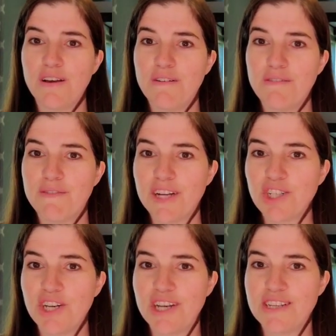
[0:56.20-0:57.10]

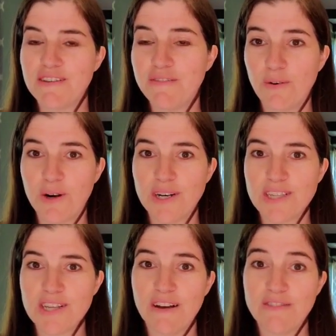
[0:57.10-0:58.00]
Friction is a force
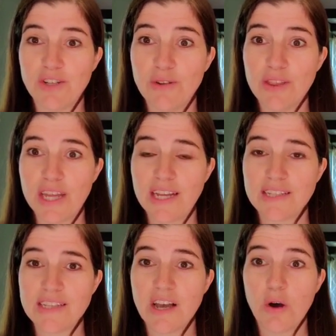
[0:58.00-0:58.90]
of two
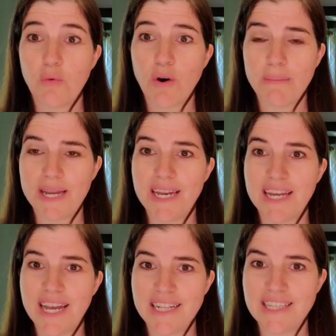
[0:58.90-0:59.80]
things rubbing
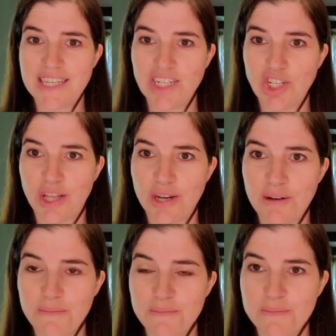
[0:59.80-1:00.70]
against each other.
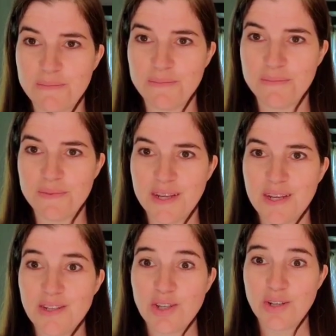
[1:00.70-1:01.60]

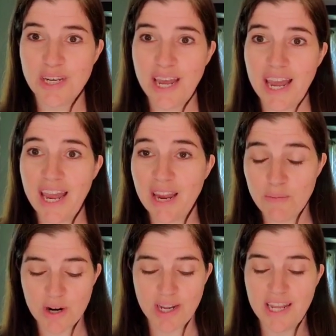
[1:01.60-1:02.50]
So today
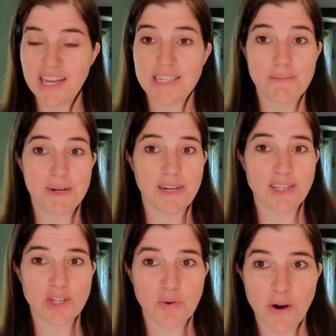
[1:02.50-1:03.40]
we're going to experience
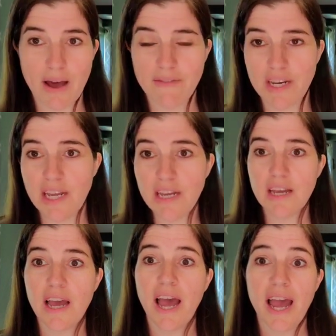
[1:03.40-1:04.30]
gravity
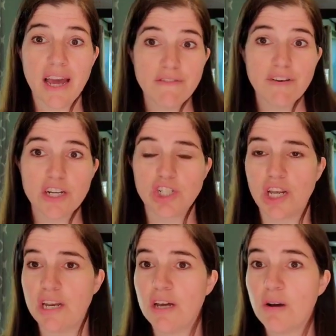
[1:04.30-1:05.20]
and
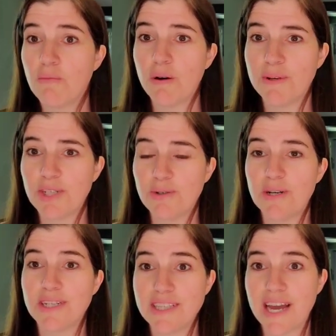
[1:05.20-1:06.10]
friction while we do a
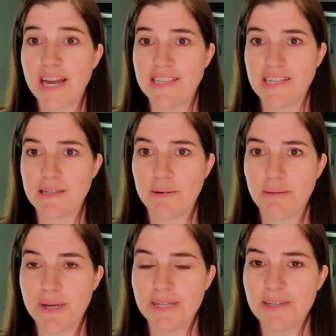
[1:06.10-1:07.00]
science
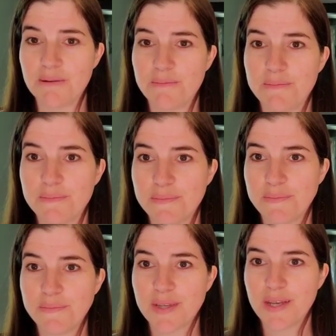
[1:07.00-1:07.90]
experiment.
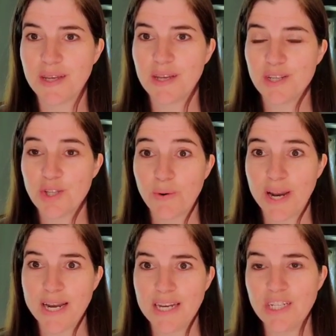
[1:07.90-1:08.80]
So what
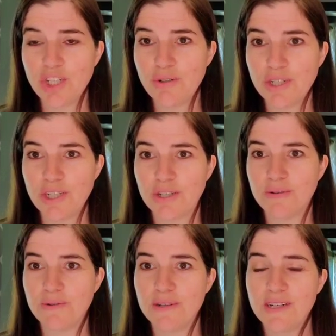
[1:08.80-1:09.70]
I need you to
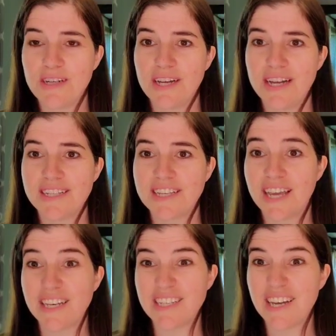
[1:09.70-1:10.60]
do is
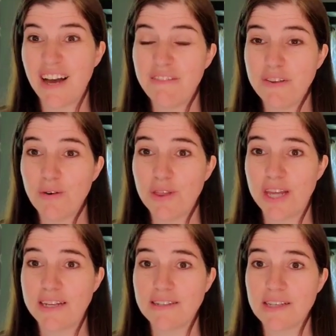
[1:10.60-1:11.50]
get a few
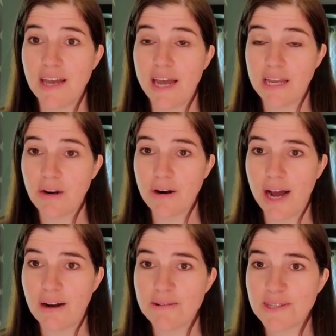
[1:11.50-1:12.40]
things at your
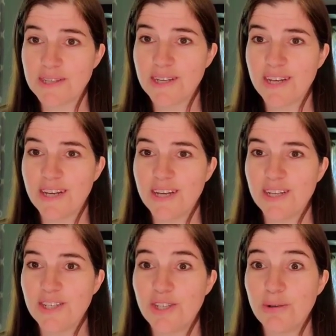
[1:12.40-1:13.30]
house
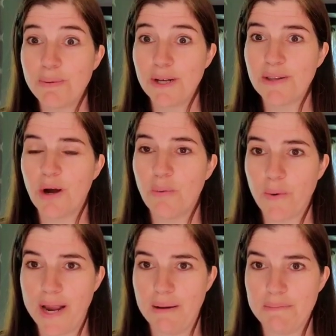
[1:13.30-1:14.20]
to build a
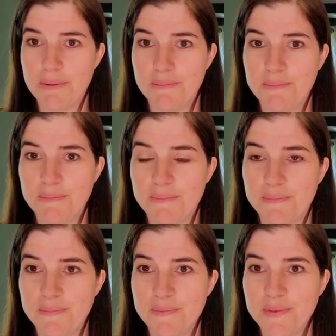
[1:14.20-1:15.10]
ramp.
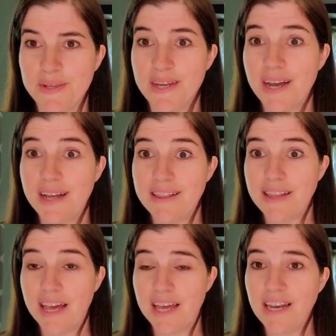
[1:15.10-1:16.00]
And
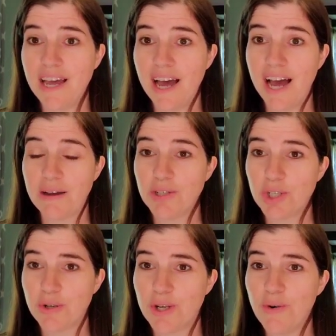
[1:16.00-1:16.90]
then I will
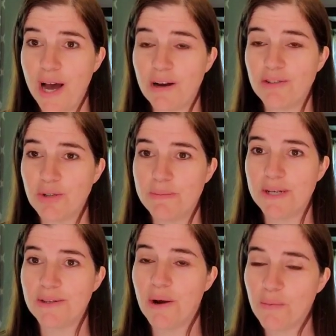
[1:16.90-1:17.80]
show you how to
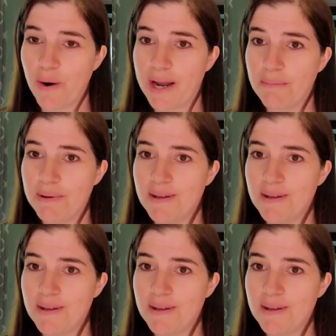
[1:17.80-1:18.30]
build a ramp